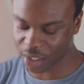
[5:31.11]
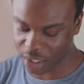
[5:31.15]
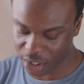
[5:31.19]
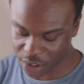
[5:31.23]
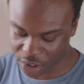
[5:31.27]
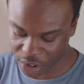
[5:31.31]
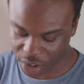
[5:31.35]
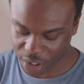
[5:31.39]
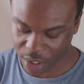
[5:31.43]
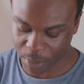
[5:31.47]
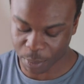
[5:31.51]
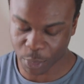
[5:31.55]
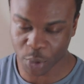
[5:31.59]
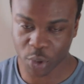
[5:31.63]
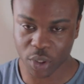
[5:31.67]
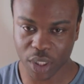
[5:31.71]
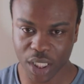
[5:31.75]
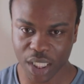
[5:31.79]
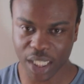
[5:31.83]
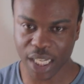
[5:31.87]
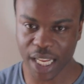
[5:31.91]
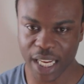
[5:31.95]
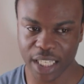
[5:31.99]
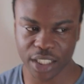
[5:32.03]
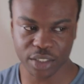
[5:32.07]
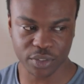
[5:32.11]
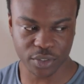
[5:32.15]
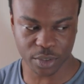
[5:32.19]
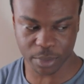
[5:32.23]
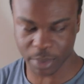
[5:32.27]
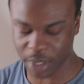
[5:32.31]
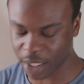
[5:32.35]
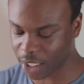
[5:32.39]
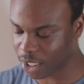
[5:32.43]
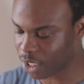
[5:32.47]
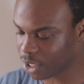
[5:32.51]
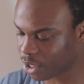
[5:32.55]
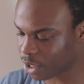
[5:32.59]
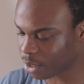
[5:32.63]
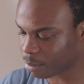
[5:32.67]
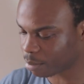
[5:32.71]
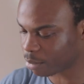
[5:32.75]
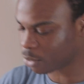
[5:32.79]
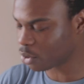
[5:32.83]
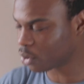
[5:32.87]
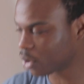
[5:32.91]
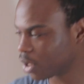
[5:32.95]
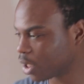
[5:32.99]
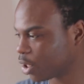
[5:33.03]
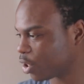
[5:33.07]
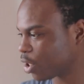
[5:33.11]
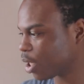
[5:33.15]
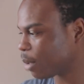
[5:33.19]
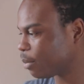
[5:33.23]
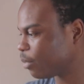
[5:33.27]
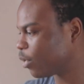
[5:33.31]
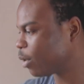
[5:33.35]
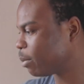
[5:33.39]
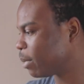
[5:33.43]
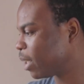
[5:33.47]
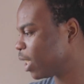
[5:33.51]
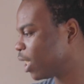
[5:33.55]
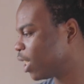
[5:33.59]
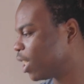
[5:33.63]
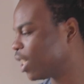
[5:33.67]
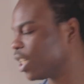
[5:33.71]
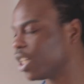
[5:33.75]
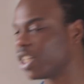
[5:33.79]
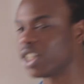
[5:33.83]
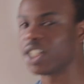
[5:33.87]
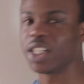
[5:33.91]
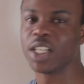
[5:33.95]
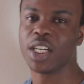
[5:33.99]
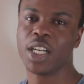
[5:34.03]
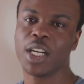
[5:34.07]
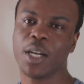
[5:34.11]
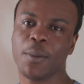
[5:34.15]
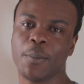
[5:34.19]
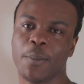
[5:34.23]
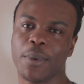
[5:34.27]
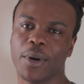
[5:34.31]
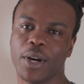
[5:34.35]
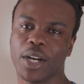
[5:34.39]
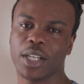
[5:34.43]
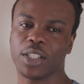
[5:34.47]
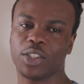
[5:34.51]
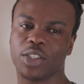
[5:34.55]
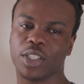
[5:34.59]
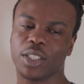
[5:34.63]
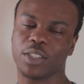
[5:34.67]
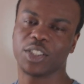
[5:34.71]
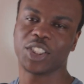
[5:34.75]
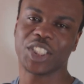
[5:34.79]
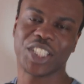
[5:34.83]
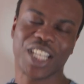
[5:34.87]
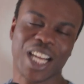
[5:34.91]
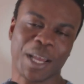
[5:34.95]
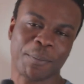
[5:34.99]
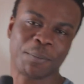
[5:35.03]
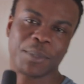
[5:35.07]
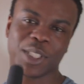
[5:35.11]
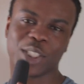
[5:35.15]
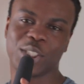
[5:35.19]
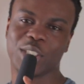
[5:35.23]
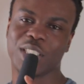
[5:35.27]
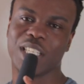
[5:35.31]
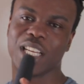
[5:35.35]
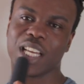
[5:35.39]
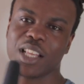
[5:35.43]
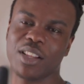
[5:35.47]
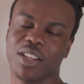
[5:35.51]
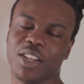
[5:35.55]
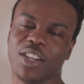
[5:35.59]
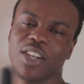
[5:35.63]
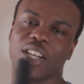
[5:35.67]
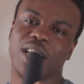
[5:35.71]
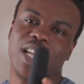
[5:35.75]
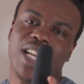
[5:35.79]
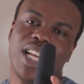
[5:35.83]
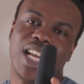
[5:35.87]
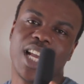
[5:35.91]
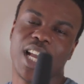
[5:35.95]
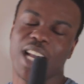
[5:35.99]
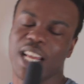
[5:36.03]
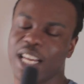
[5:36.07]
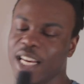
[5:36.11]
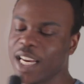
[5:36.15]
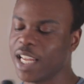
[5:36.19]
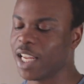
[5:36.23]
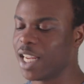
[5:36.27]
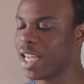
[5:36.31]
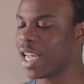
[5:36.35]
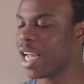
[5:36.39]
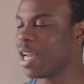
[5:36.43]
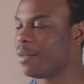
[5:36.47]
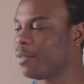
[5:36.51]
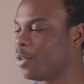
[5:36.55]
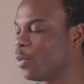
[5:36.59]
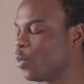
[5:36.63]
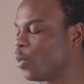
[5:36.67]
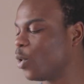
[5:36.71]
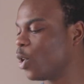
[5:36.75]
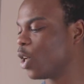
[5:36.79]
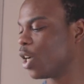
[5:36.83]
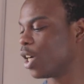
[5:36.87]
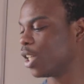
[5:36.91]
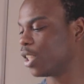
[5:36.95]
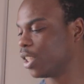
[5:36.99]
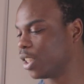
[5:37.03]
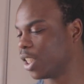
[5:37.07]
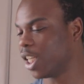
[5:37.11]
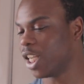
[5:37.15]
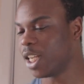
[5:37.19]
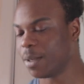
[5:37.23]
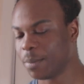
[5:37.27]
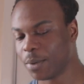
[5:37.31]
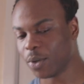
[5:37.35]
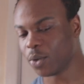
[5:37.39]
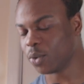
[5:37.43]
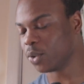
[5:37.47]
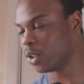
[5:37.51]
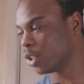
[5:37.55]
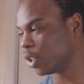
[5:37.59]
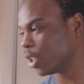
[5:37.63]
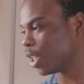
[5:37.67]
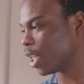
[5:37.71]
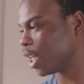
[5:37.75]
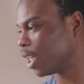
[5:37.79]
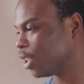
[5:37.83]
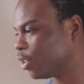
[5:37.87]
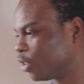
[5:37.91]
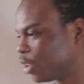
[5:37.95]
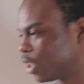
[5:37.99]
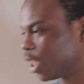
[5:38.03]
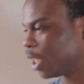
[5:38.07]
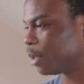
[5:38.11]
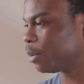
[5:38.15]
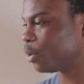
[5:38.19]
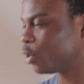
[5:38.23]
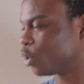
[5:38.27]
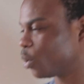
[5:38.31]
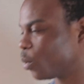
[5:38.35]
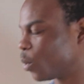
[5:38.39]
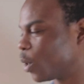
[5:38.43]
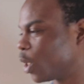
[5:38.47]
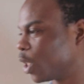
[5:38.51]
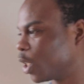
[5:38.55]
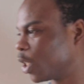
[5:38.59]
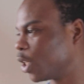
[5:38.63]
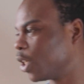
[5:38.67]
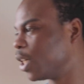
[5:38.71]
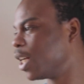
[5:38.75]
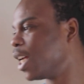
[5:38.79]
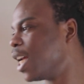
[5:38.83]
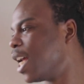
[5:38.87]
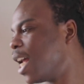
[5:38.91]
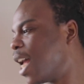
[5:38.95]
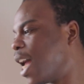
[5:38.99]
Literally, I bought the legs from IKEA, bought the top from IKEA, slapped it together, and there you have it. We've got a table, a nice table to work on.